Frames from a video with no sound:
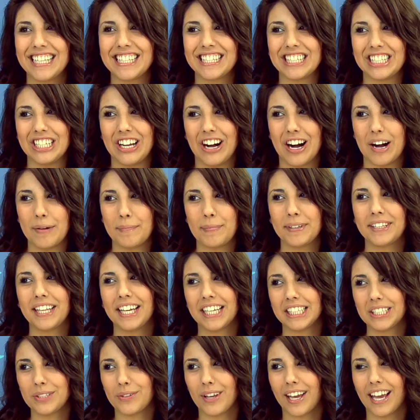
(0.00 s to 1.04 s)
It's not, but
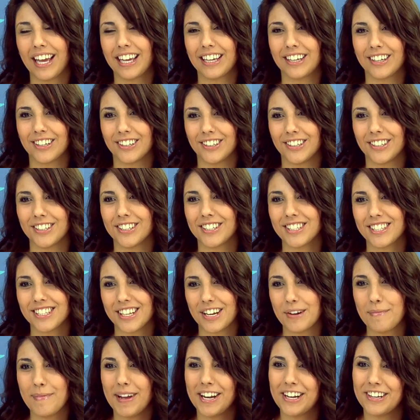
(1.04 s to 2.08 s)
that's why girls
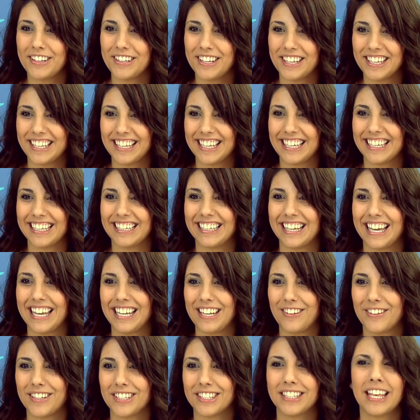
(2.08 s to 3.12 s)
are better looking.
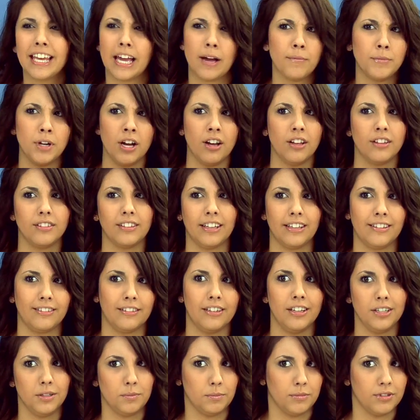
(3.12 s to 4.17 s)
Anyway, like I'm not like
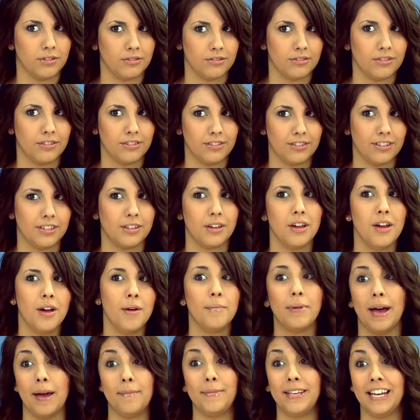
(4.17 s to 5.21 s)
lesbian or anything.
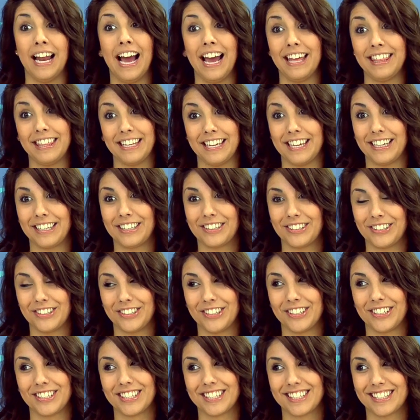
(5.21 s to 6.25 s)
But I mean, I think
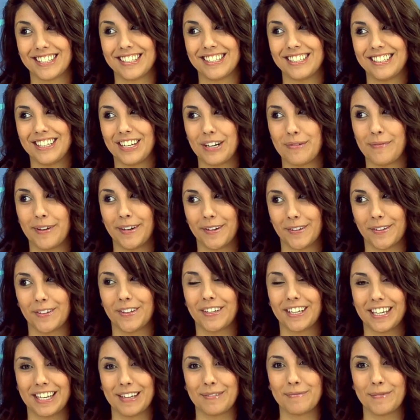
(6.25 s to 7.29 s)
girls are better
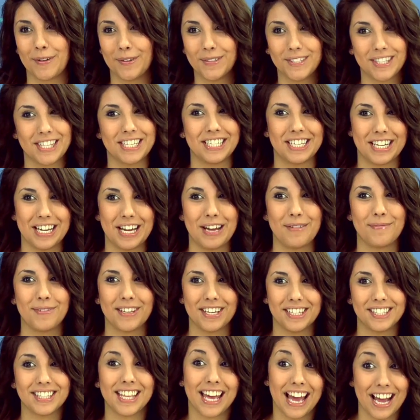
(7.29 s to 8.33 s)
looking most of the time
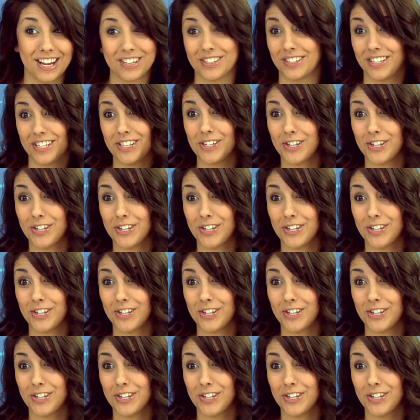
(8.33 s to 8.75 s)
because they actually